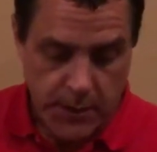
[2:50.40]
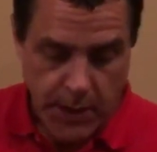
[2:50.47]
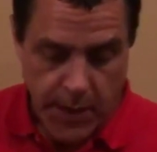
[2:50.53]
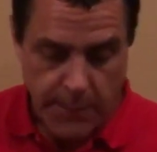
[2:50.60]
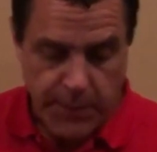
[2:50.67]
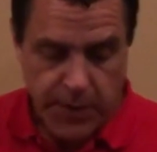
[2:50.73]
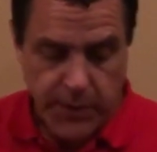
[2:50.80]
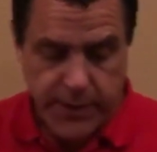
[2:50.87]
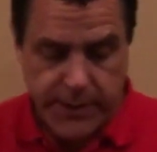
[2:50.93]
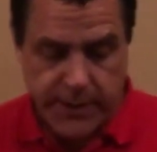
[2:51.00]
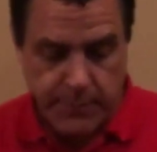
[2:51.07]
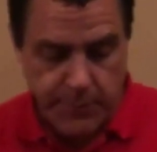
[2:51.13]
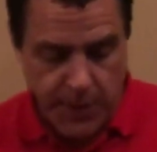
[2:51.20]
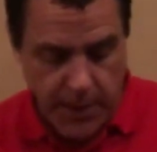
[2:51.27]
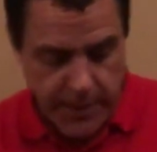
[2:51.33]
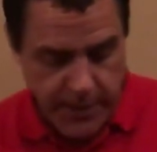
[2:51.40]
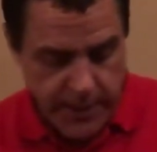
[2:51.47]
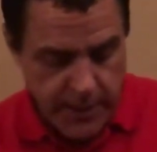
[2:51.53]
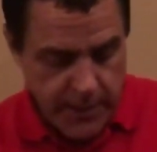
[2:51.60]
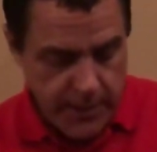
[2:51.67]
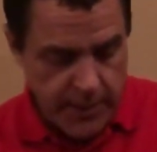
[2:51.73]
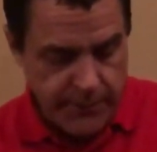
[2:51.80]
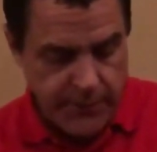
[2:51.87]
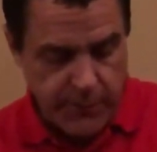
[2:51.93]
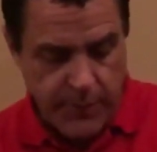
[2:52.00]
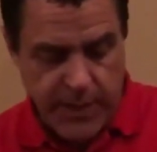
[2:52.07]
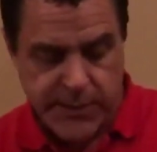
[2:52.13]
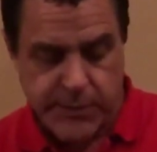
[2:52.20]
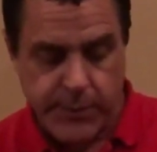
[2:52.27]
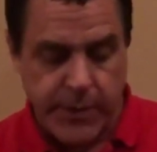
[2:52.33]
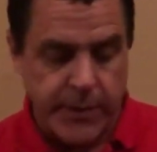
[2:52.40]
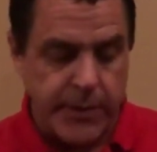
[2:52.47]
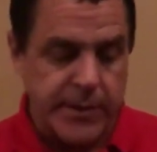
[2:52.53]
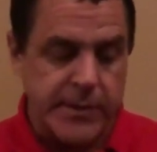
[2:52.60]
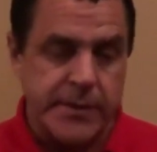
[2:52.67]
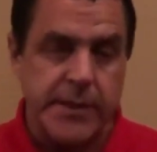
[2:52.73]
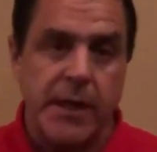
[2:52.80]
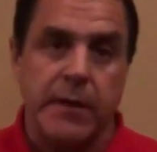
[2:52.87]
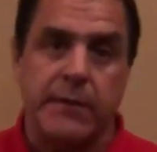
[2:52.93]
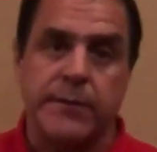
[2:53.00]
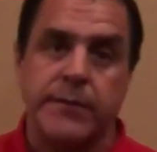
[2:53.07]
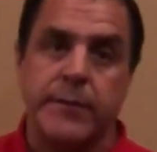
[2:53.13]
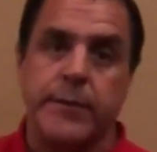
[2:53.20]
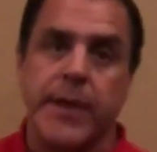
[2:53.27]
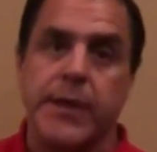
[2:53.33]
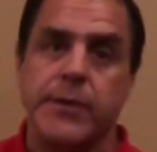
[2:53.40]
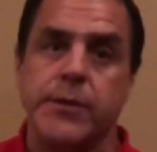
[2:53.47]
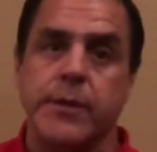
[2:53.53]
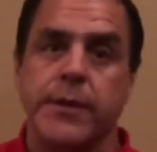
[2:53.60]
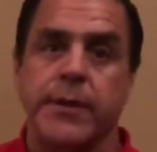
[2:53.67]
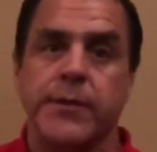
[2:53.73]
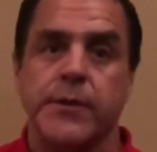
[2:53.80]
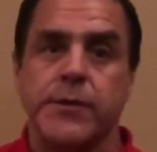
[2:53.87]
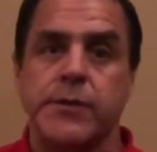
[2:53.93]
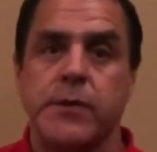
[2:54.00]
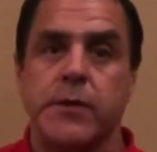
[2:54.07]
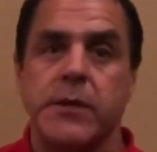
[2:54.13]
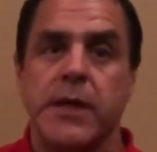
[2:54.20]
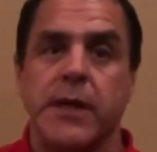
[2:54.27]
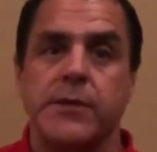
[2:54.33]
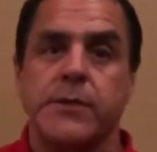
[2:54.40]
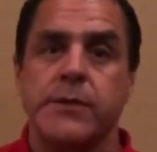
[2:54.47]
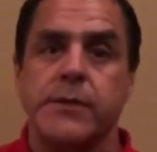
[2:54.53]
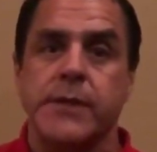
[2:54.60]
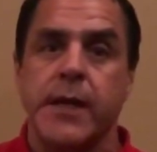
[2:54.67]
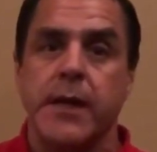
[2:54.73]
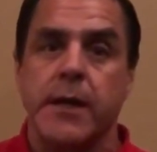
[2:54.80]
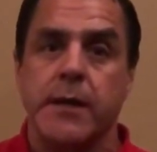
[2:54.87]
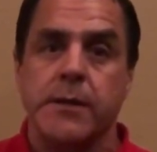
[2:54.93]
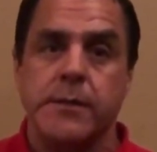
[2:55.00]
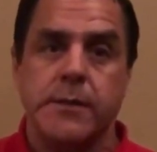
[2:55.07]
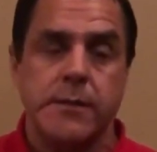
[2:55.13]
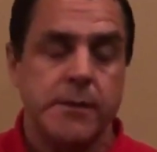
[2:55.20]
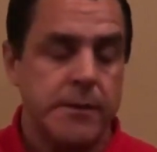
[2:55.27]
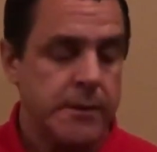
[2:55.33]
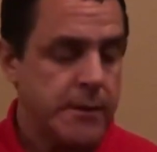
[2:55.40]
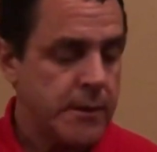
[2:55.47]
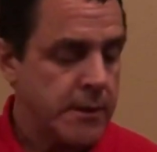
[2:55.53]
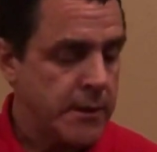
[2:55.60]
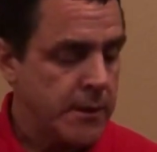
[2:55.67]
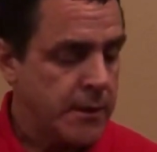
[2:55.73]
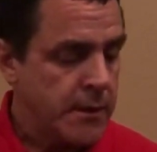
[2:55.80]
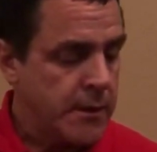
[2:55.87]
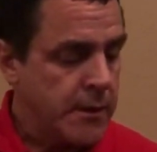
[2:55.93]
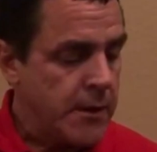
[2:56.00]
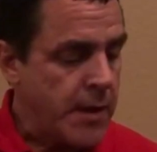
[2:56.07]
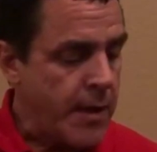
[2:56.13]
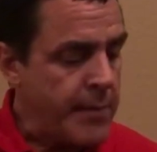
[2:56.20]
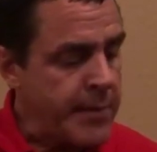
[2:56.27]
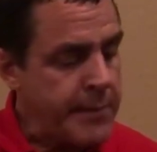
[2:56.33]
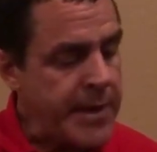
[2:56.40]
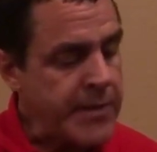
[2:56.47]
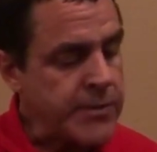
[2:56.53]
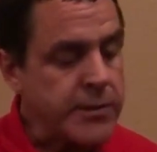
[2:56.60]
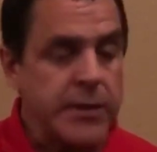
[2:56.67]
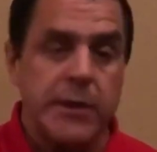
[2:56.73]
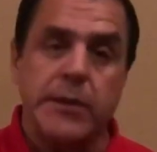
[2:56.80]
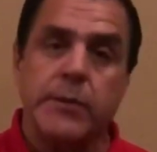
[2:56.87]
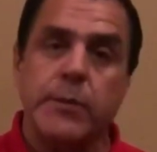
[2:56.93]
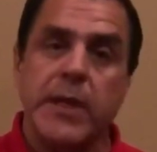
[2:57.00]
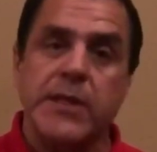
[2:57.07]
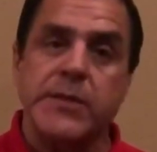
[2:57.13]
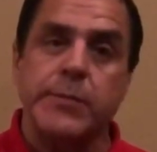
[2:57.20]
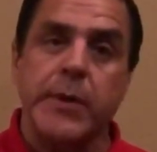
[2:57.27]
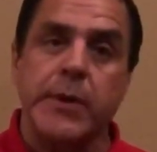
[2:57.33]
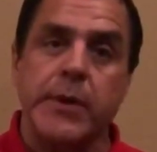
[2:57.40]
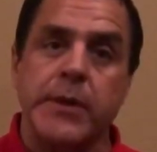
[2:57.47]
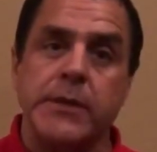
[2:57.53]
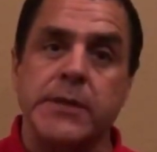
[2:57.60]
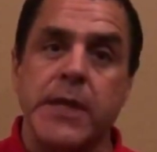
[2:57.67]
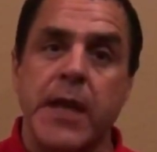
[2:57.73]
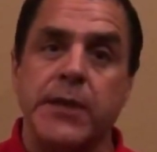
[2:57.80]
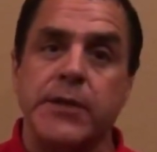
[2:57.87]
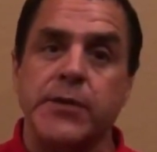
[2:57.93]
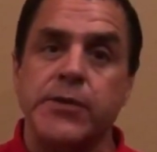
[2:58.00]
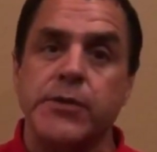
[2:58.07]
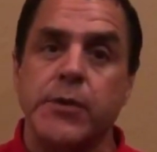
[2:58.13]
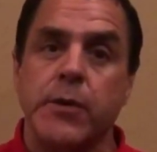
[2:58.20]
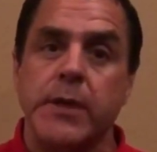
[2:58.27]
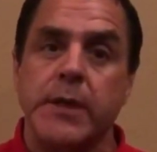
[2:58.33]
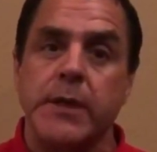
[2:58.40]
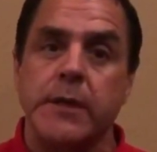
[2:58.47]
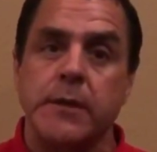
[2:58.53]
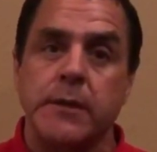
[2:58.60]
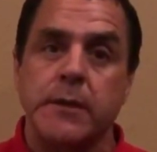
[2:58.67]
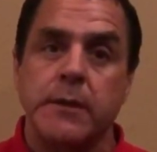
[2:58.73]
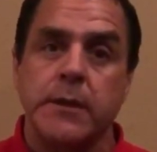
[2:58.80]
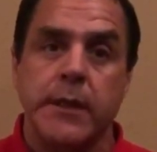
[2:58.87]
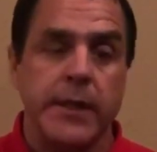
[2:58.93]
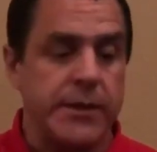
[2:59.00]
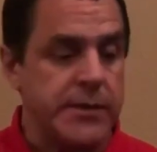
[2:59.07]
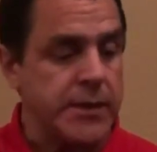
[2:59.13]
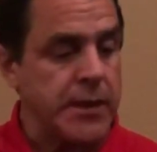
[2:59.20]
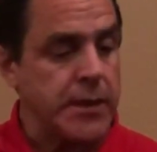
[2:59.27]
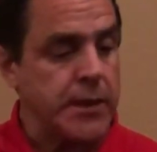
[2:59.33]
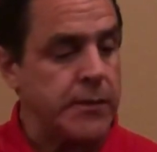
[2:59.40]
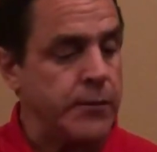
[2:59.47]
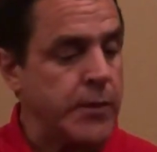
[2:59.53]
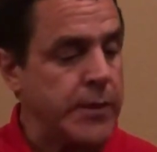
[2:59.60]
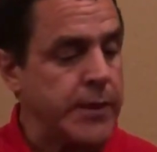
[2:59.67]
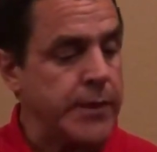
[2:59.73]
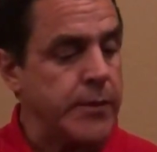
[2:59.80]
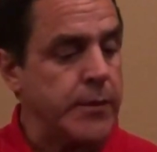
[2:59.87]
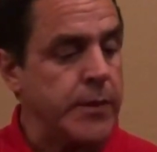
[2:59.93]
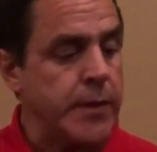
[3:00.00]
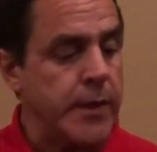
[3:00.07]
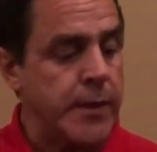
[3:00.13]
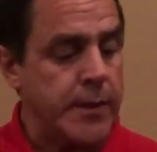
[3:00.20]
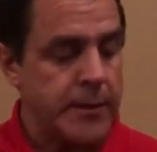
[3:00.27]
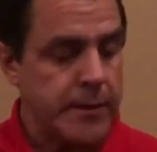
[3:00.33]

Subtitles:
I'm going to look at the body of the respirator itself and make sure that there's no cuts or tears. I'm going to make sure that the respirator is not distorted and it's in good working order.